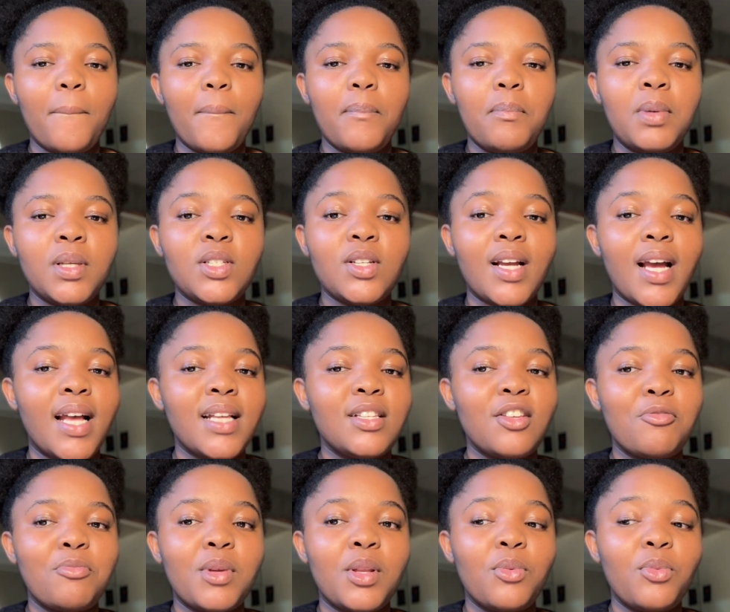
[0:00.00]
But you guys
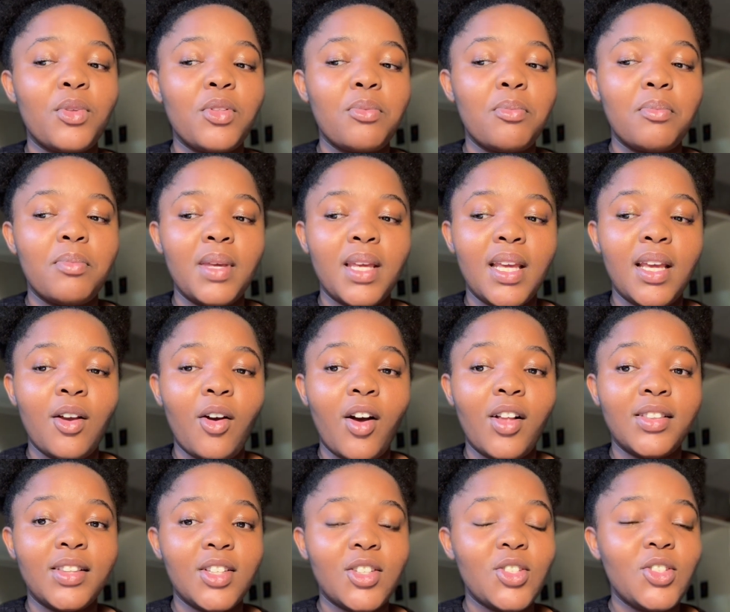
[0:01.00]
have been with me
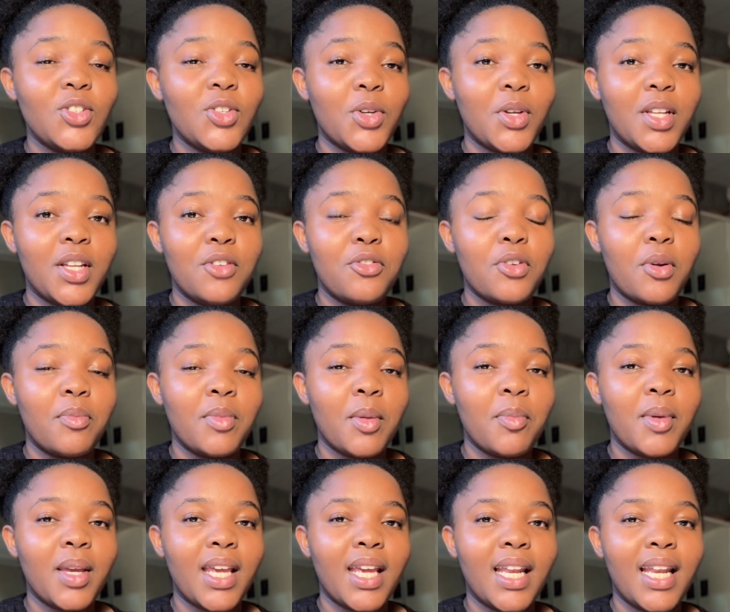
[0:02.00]
on this journey from the
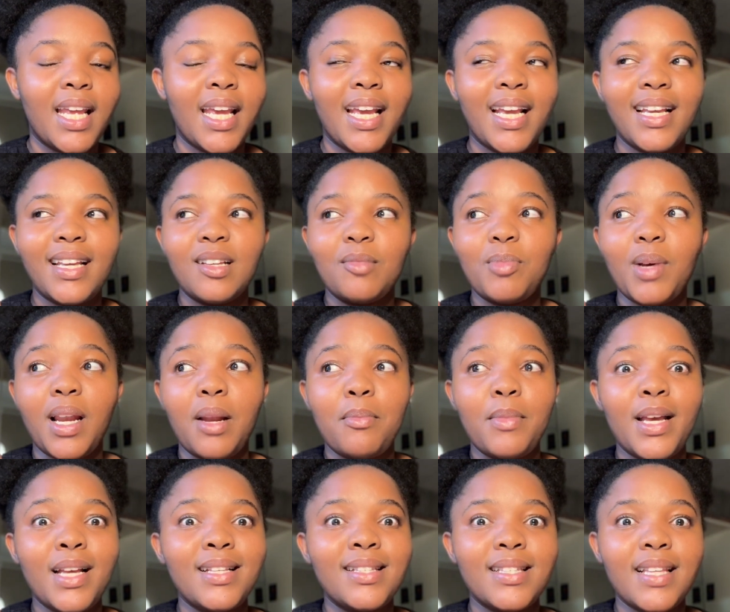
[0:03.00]
beginning.
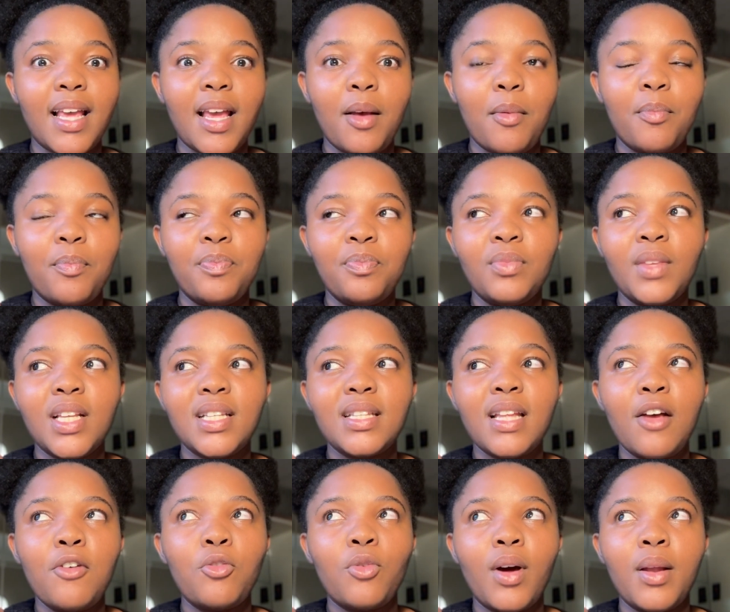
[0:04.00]
My exam,
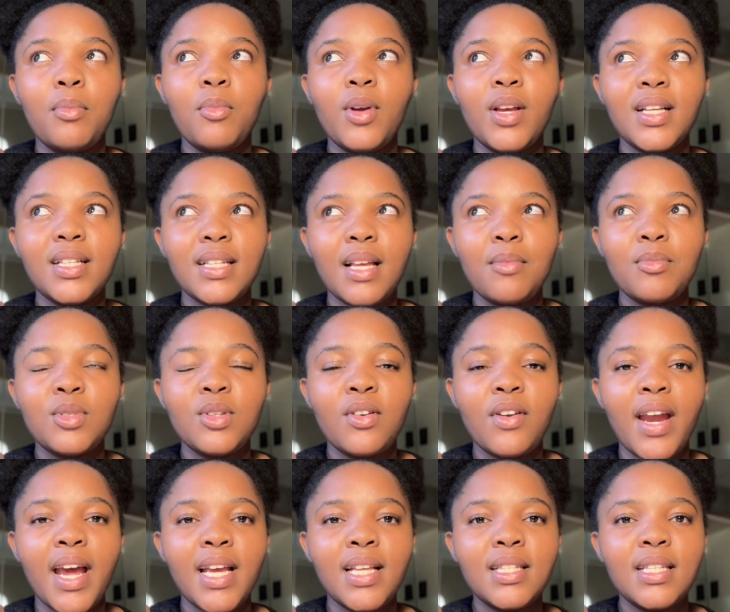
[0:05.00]
still have one more exam to
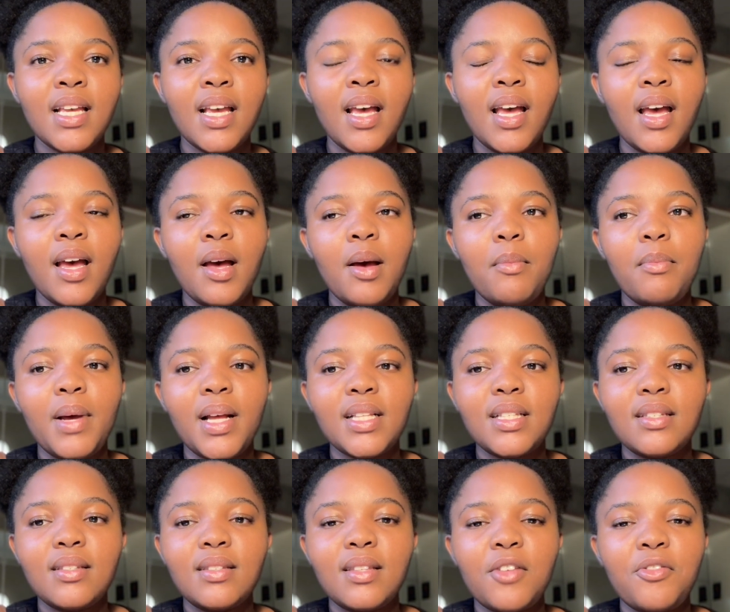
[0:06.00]
write, but
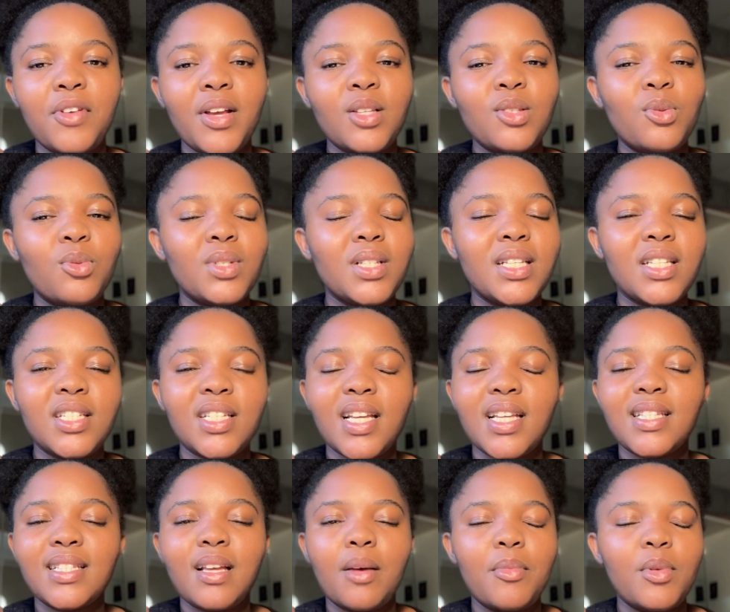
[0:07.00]
the fact that
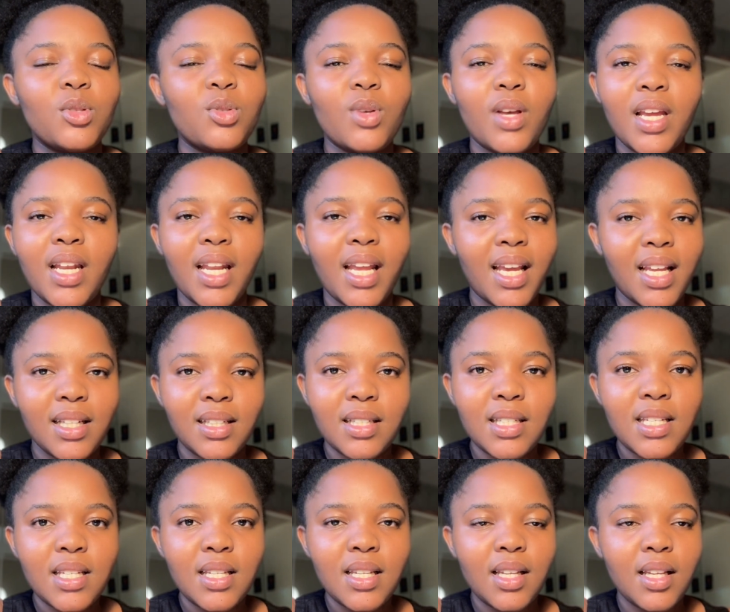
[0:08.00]
it's coming to an
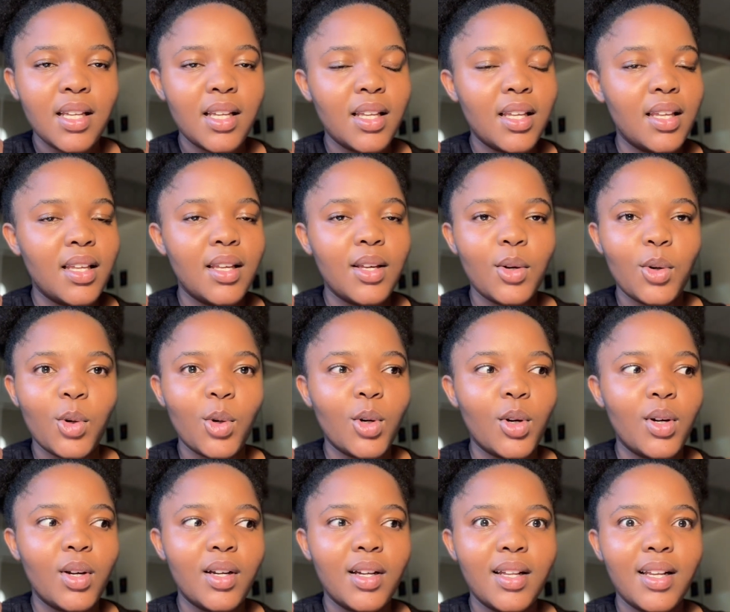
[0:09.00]
end,
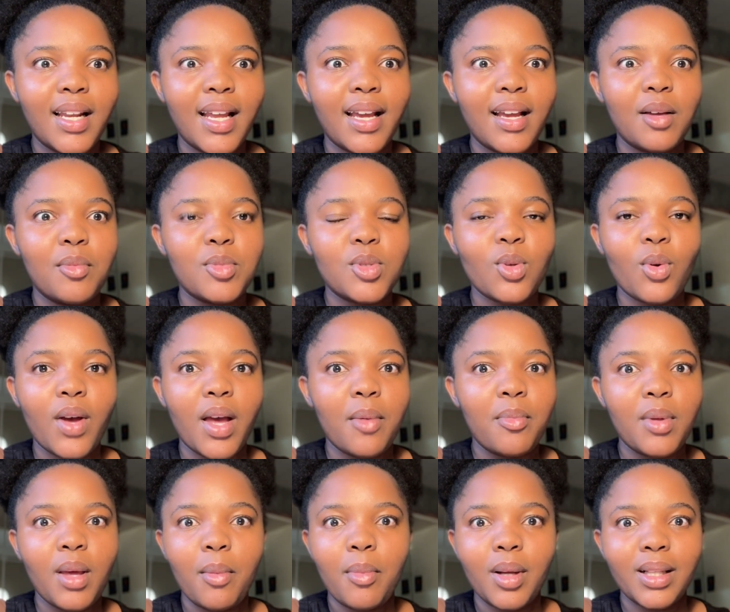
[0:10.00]
I'm so
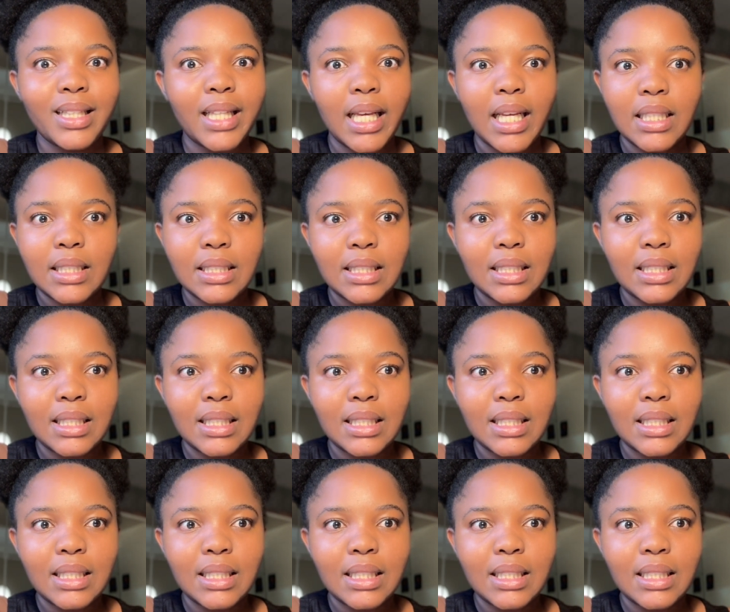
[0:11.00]
happy about that.